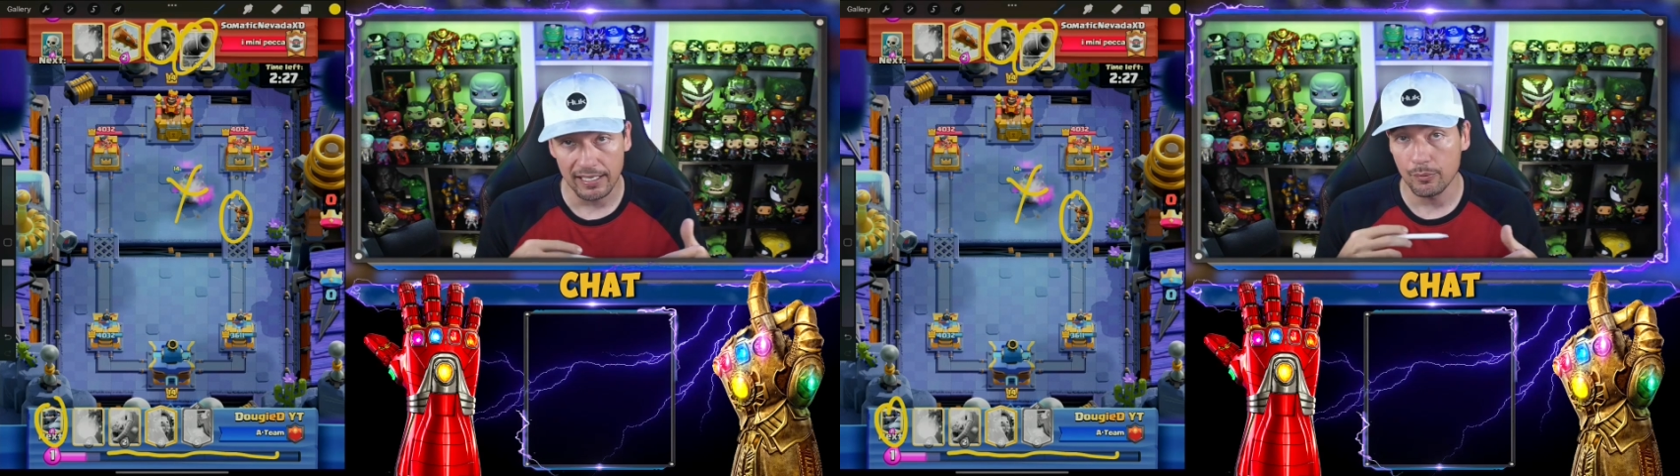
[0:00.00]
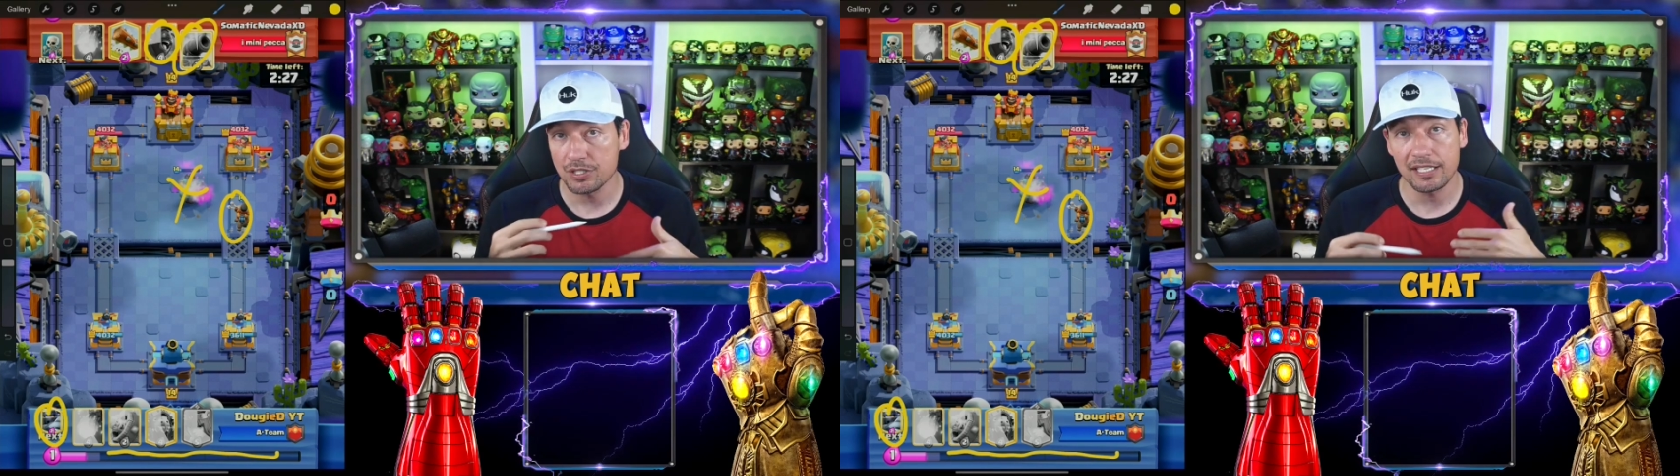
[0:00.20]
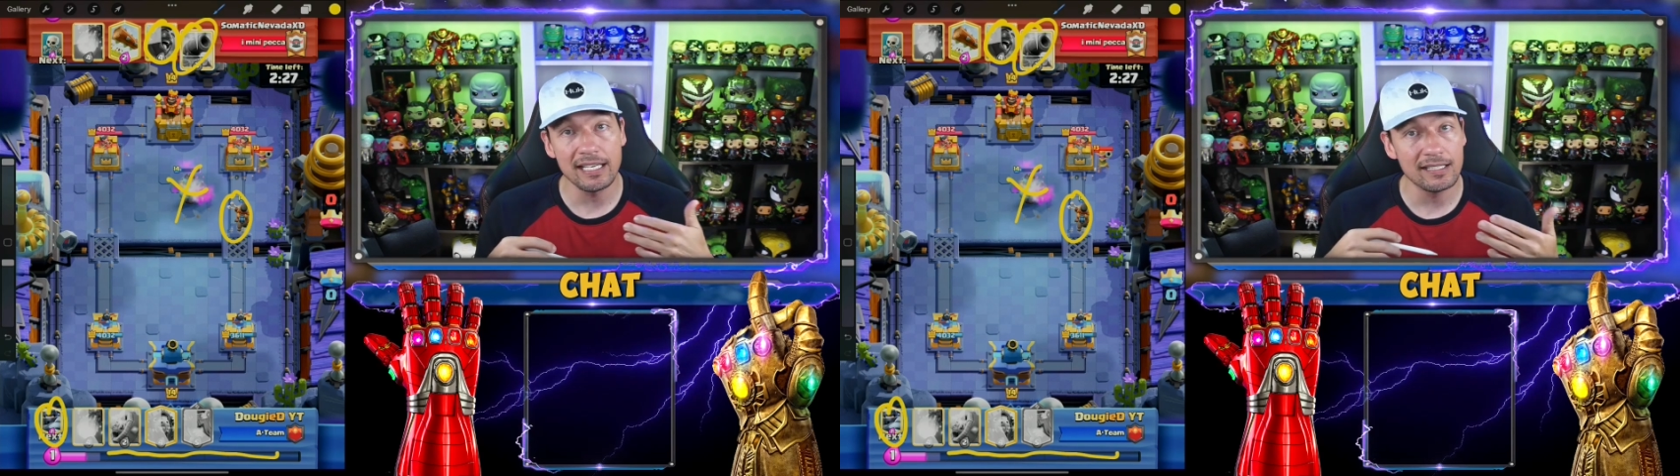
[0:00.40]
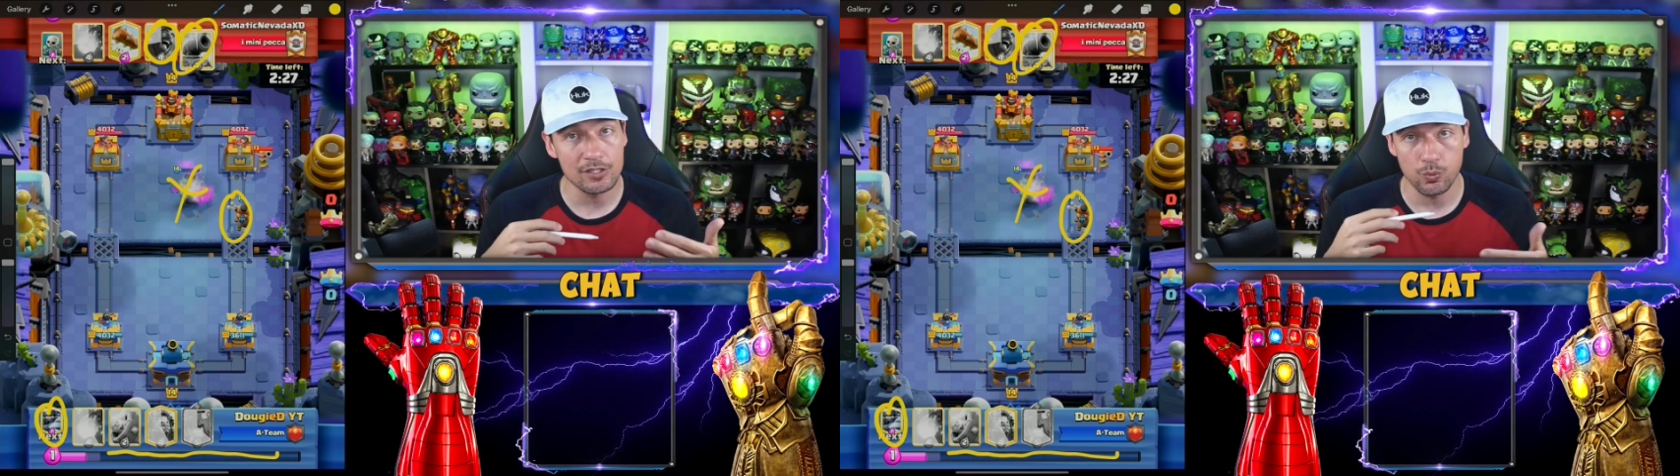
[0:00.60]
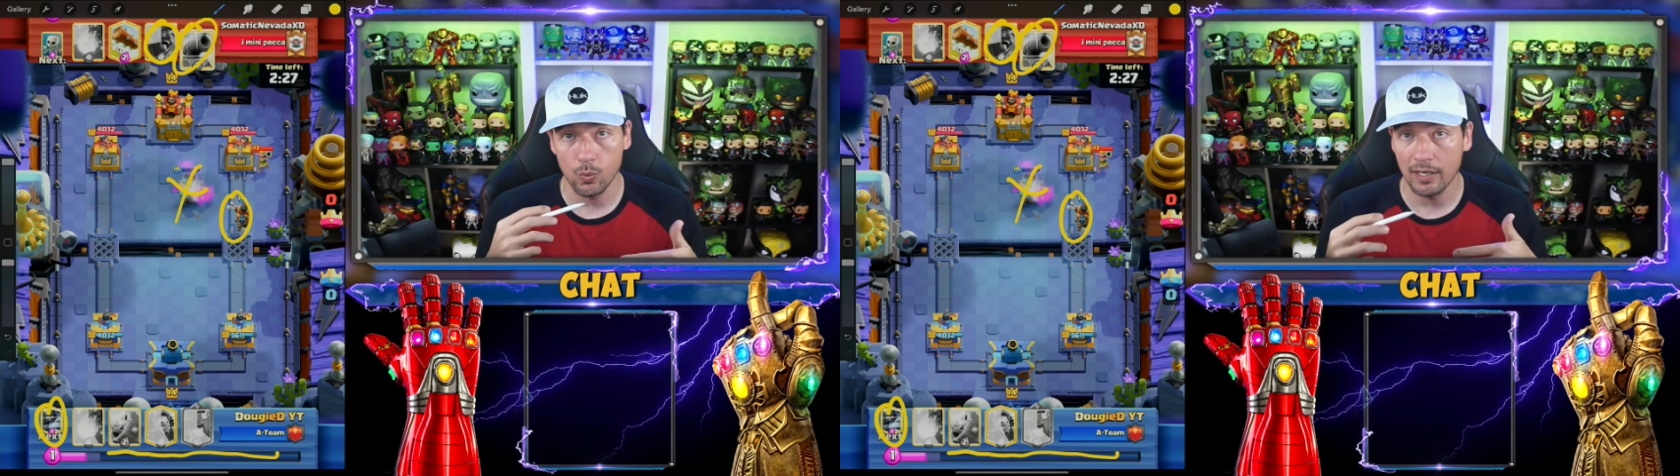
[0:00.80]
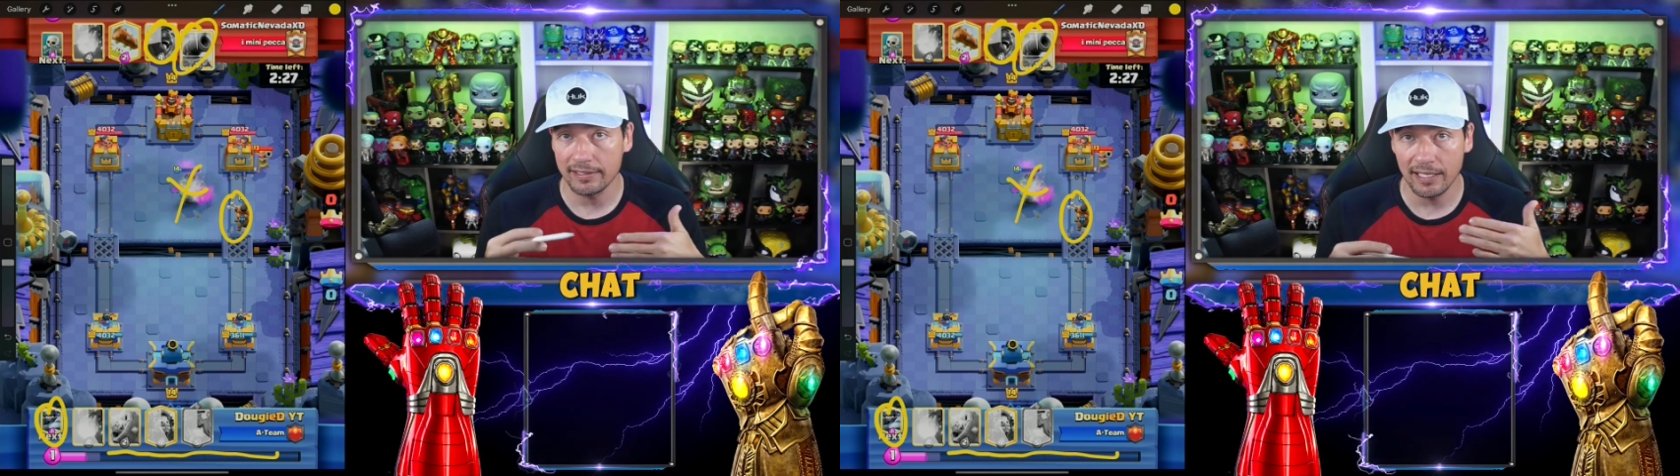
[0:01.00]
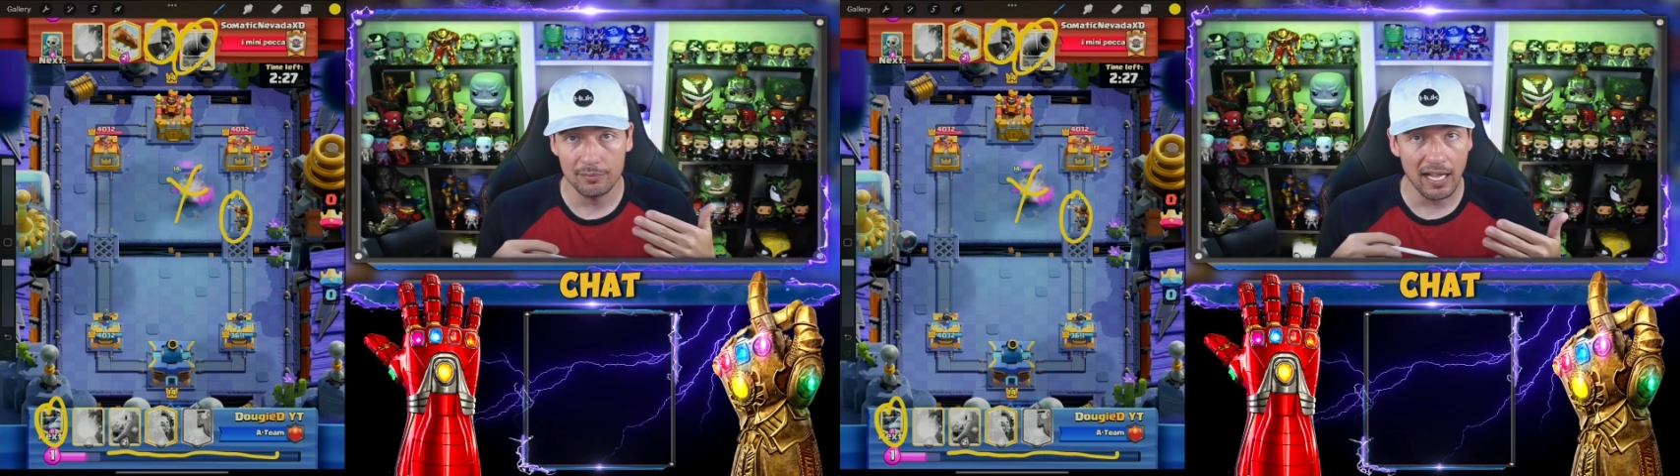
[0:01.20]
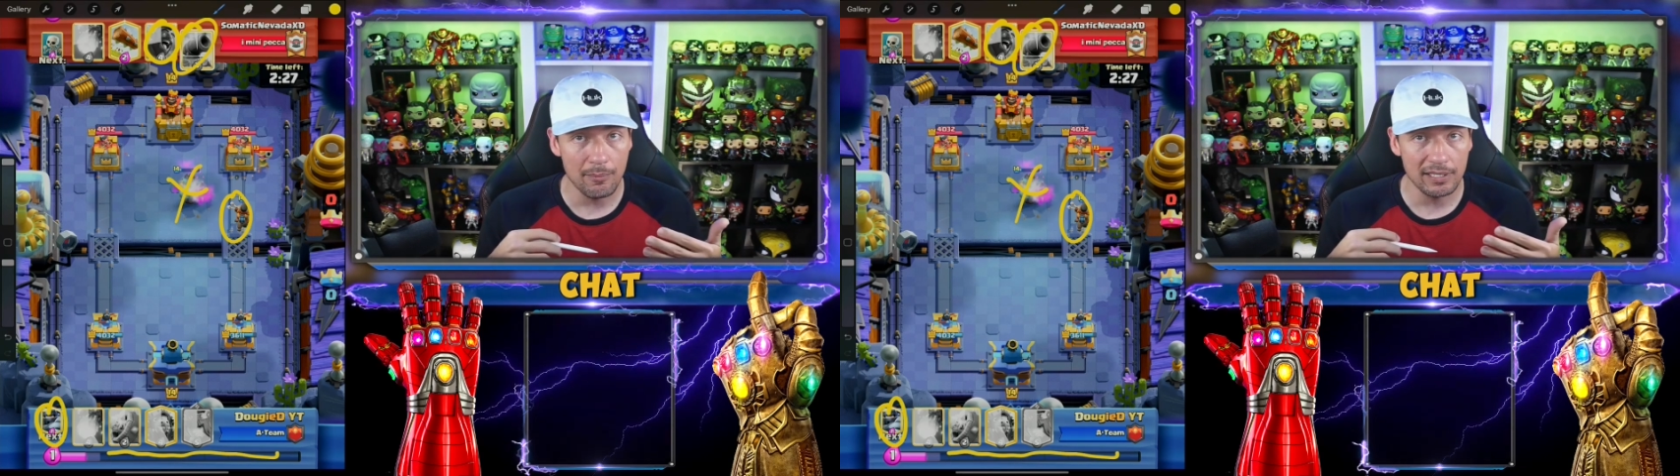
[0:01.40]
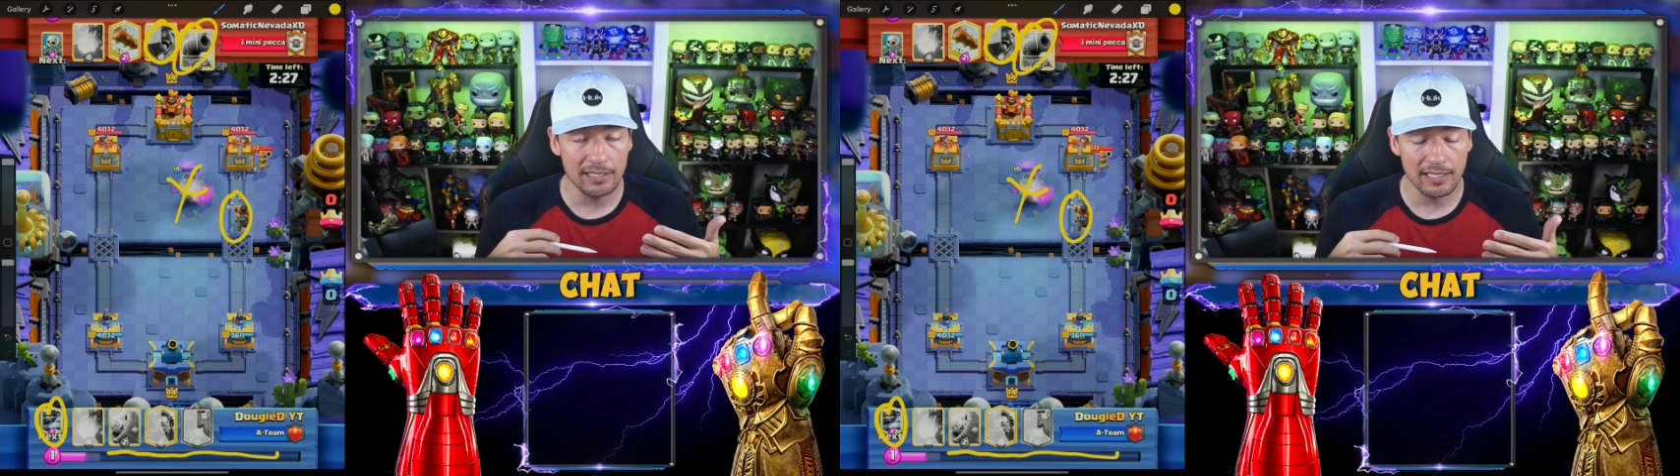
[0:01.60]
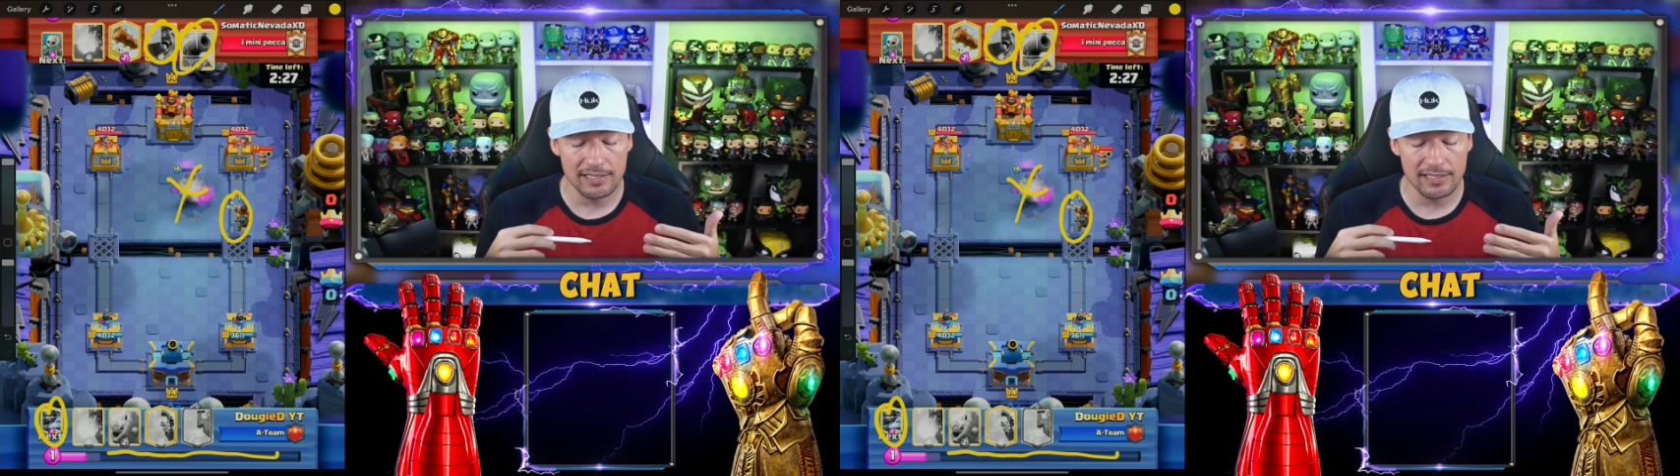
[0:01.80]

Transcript: Knight, which again is what kept happening.